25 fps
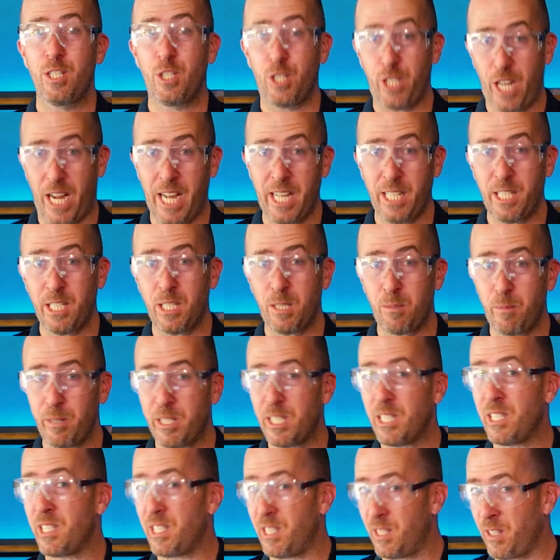Chargers
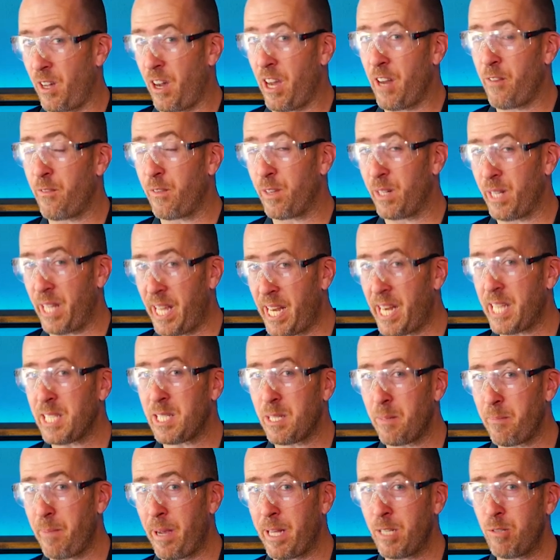which are designed for
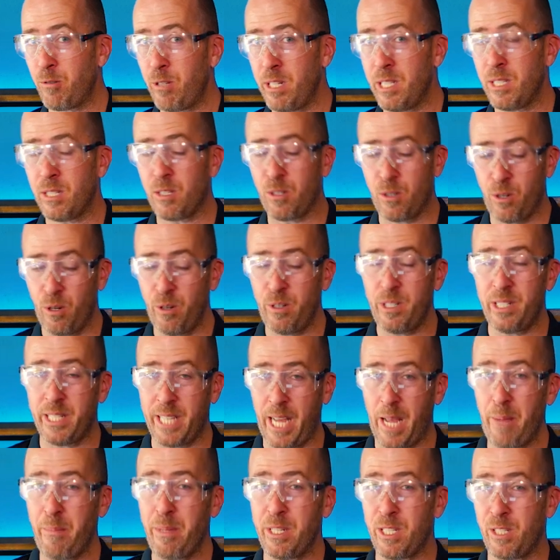lead-acid batteries could
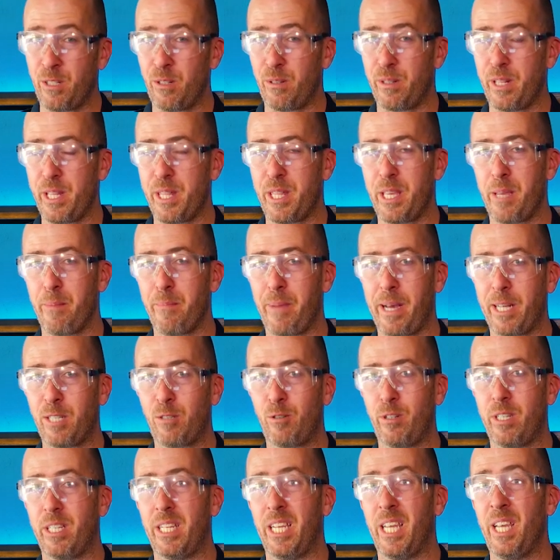damage your lithium
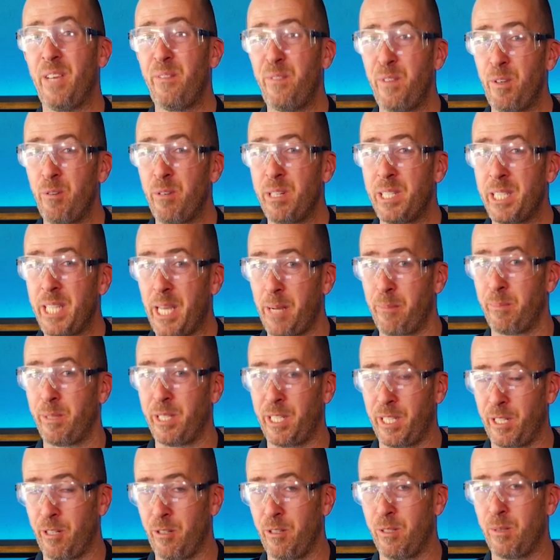battery if you attempt
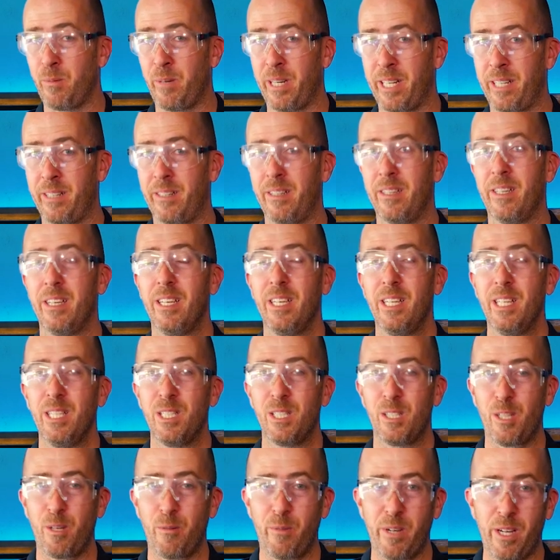to use one.
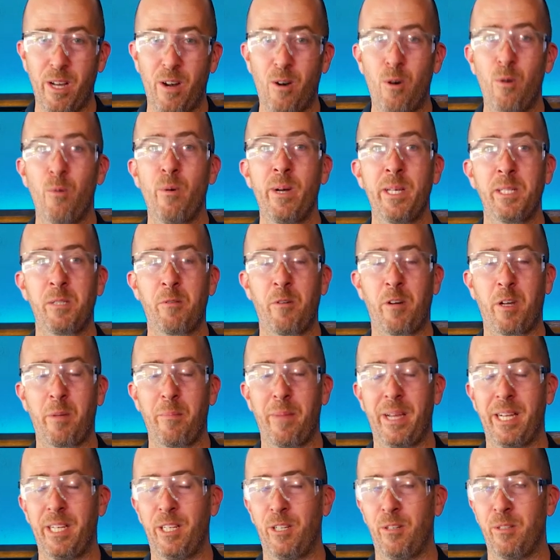So we always
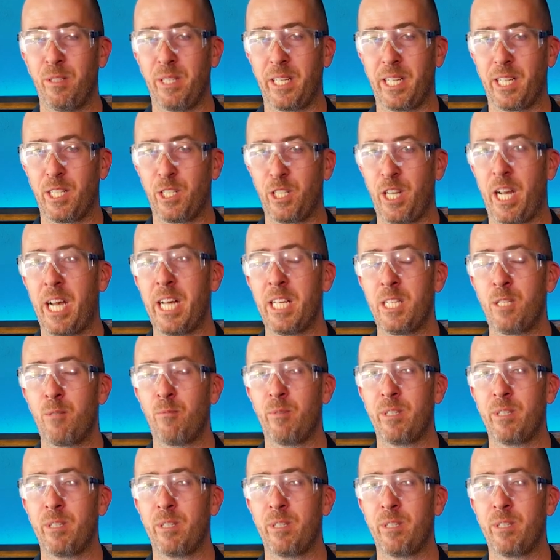recommend using a charger